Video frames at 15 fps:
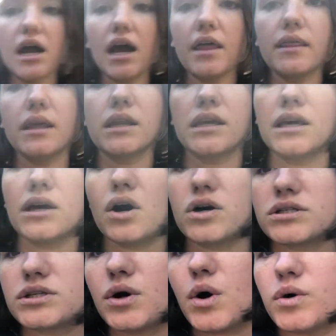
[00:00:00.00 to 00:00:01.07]
and then he
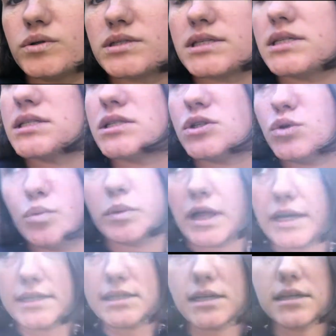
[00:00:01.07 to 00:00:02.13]
also owns these
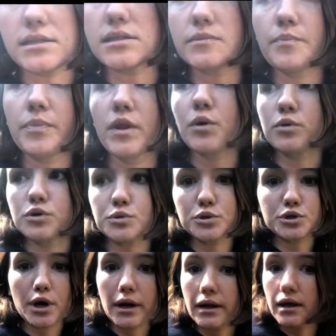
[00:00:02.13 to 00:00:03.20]
duplexes, which we're
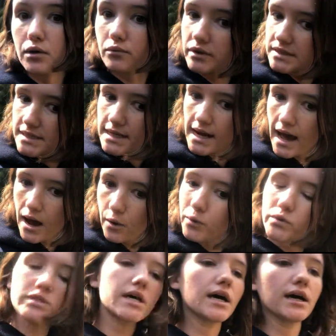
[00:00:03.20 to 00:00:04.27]
trying to get rented
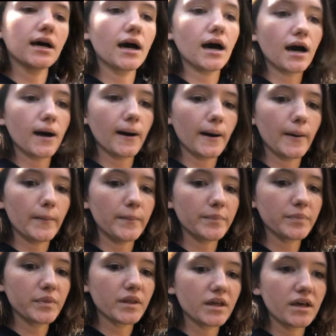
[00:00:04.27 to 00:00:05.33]
out.
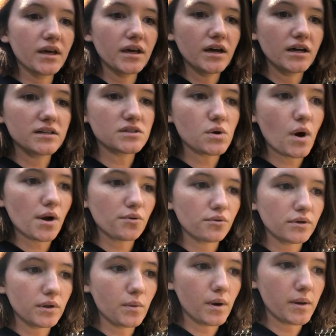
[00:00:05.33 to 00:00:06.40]
And so I
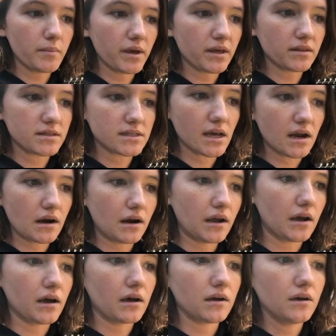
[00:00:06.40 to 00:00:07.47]
really want to make this
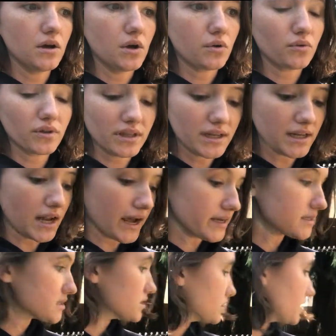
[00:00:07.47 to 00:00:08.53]
area really
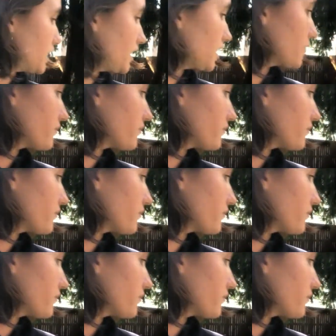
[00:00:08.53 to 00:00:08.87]
nice looking.